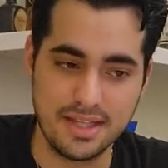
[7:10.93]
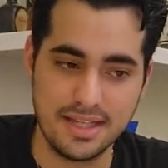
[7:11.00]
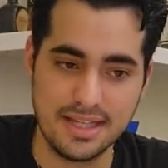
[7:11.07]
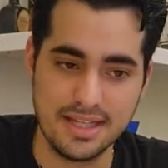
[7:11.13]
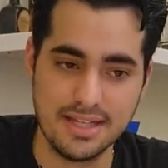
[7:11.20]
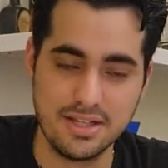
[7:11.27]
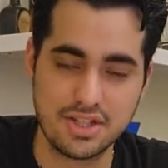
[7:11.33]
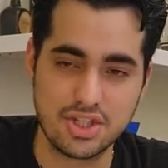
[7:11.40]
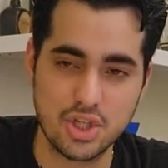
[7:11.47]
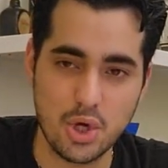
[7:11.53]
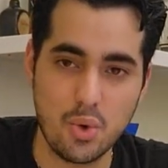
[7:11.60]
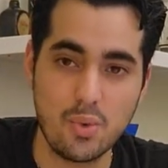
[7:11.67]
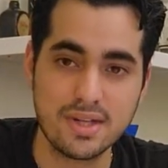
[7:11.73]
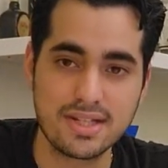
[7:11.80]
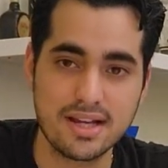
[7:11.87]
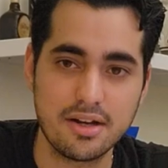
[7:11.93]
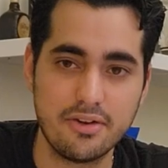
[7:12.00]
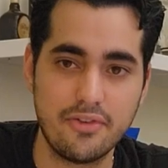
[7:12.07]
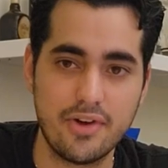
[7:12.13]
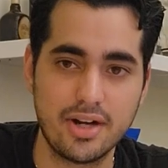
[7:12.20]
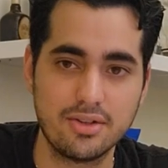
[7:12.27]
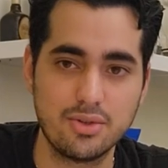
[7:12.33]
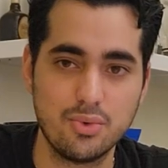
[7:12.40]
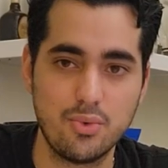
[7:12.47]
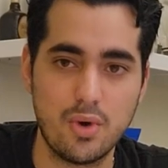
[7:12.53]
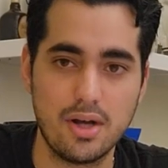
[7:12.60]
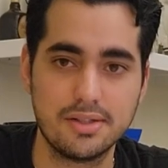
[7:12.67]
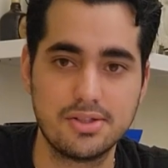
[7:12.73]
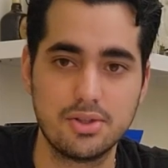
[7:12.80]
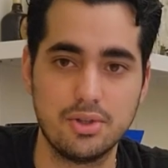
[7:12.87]
it's always kind of hard to
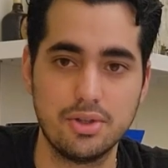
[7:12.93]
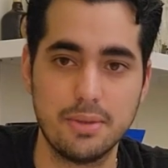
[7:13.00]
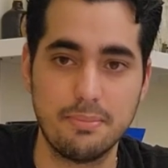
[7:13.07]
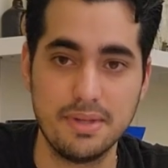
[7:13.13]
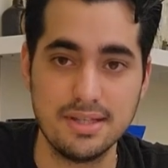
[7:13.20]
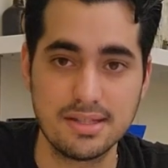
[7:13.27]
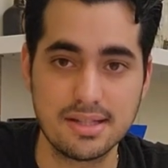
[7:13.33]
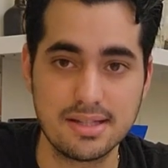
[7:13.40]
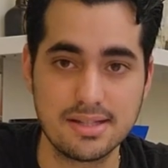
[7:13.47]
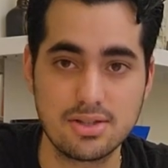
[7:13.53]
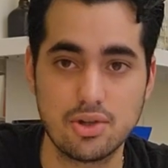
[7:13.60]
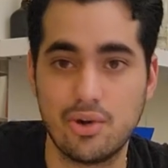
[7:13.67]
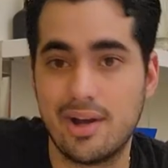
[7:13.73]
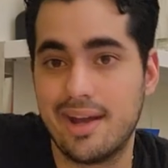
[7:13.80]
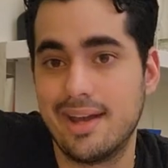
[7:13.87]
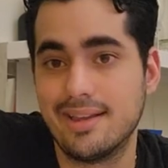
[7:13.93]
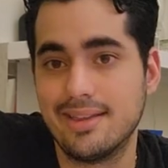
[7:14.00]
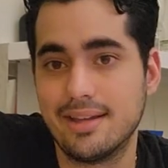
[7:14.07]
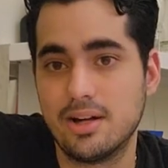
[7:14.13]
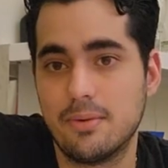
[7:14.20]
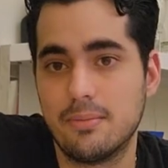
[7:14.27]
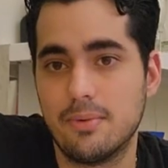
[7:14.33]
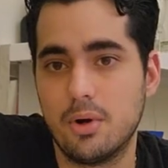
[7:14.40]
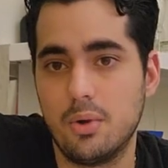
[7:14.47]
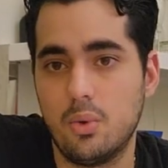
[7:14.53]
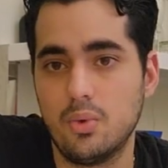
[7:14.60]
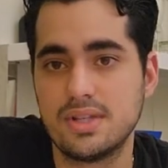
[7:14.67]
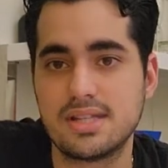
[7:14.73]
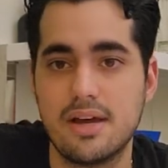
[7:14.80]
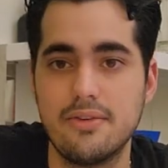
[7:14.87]
watch all the pieces, so I ended up
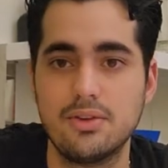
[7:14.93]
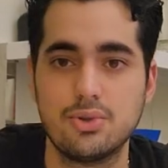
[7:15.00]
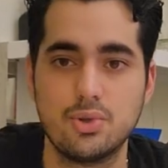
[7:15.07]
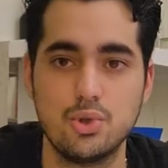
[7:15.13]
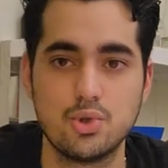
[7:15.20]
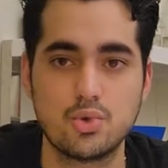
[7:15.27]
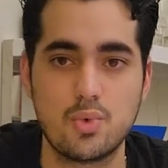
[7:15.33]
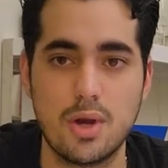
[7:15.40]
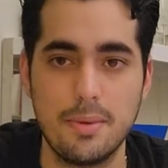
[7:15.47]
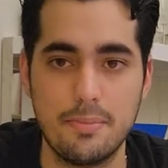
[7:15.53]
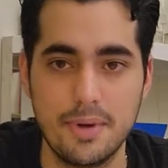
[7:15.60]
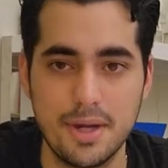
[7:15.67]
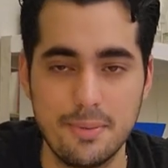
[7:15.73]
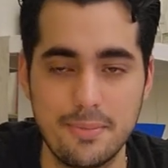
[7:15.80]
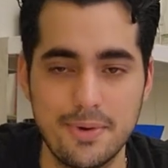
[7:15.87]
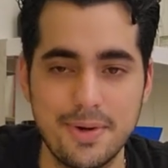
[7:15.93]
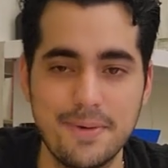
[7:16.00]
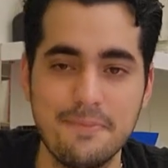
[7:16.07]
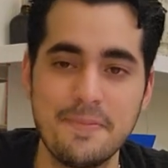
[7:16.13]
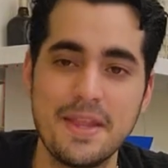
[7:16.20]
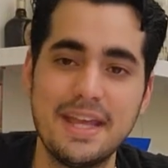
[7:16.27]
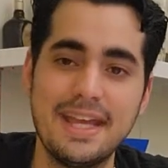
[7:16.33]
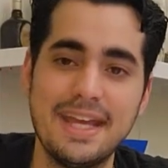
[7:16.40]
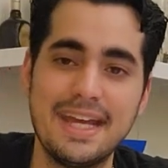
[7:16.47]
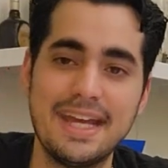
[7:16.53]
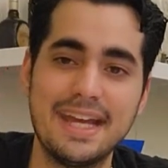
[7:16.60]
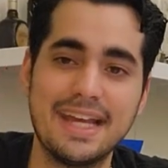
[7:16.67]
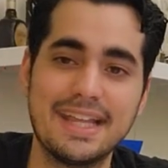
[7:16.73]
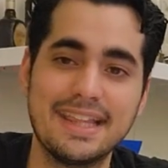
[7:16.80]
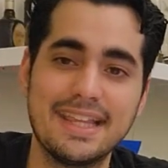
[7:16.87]
always having to use white paper.
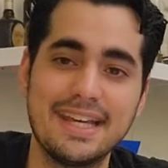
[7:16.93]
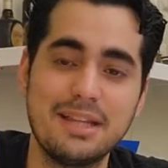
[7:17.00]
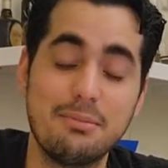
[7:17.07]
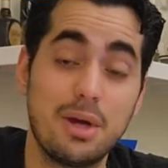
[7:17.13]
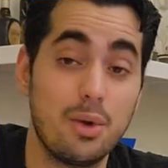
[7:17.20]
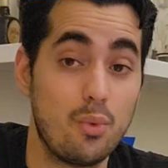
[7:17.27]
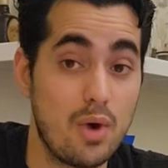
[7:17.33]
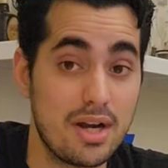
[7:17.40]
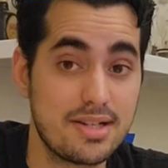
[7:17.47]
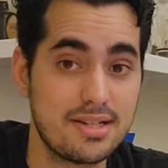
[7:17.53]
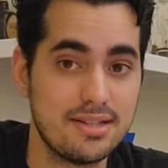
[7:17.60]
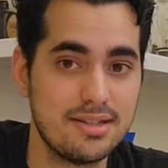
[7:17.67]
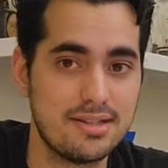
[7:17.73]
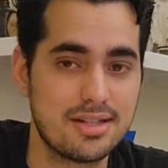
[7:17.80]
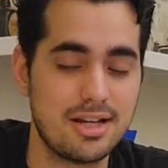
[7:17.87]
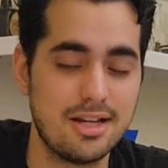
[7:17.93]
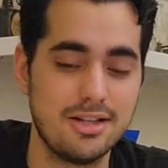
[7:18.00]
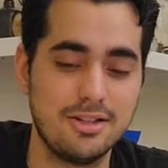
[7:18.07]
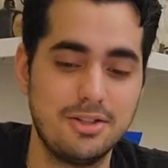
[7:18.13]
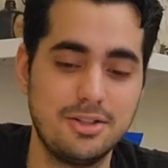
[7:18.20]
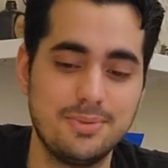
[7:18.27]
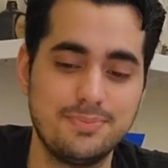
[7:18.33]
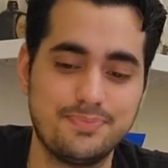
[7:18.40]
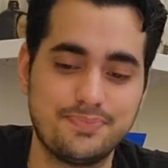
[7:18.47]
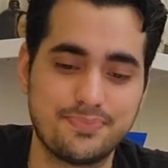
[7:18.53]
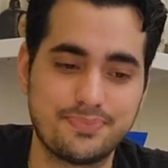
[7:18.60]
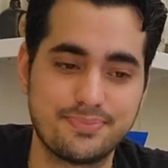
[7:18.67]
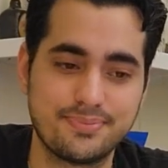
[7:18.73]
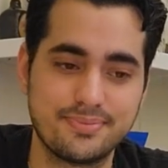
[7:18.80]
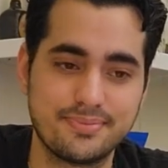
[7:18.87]
And then by watching the channel,
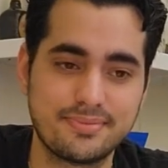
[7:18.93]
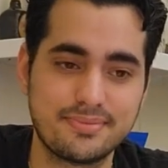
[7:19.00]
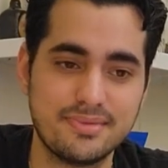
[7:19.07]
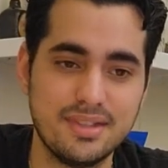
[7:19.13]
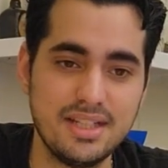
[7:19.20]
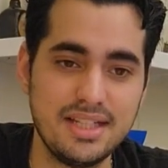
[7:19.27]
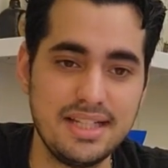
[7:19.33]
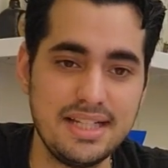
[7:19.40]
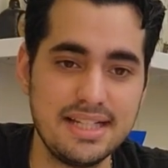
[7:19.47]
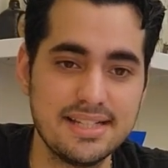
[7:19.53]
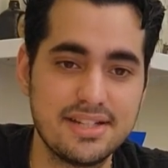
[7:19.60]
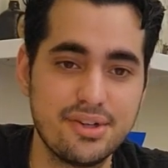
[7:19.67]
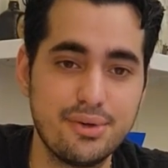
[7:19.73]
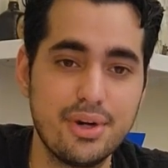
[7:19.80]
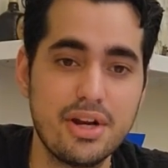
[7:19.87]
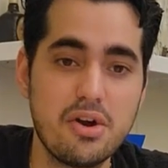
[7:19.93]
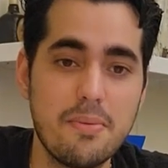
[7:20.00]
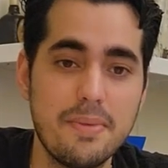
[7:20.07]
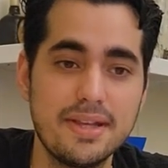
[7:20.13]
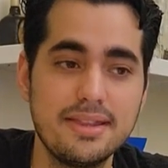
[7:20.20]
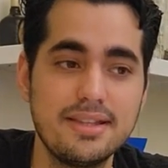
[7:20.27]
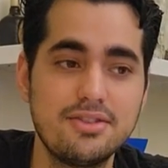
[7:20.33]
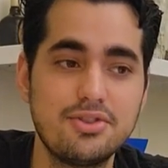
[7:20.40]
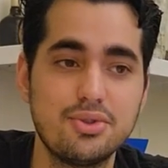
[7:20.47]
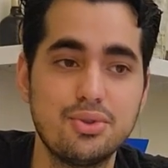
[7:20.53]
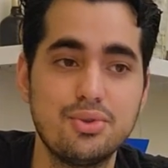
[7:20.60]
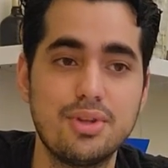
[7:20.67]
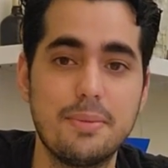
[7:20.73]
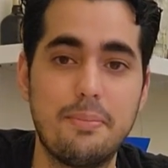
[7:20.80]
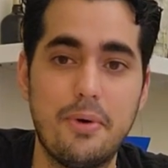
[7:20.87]
she recommended to do
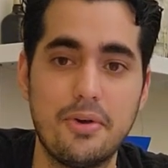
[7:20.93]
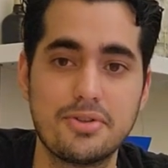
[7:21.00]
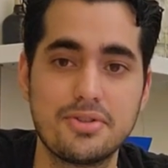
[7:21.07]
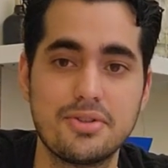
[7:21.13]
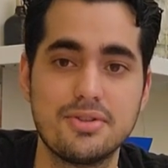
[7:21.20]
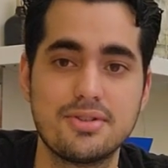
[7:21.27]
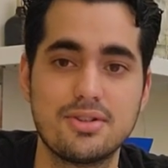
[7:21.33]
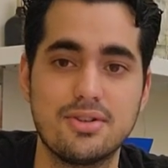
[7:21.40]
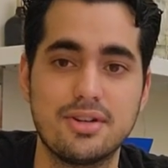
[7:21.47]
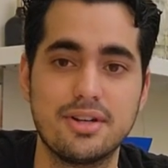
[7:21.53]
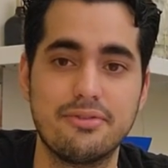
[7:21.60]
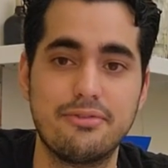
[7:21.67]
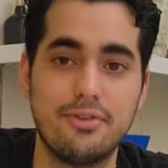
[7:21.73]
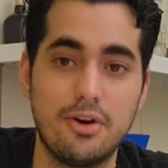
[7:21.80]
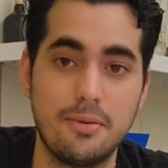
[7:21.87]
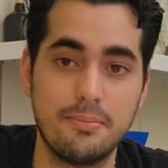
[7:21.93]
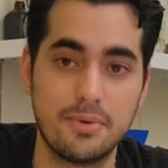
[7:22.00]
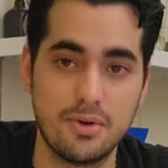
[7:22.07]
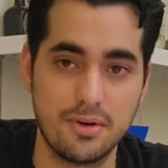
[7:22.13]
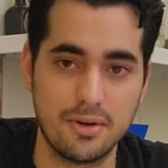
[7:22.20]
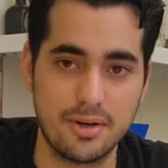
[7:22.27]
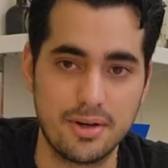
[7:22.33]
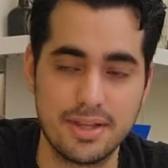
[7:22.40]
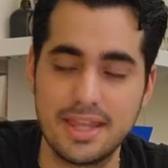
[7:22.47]
the puzzles on a foam card.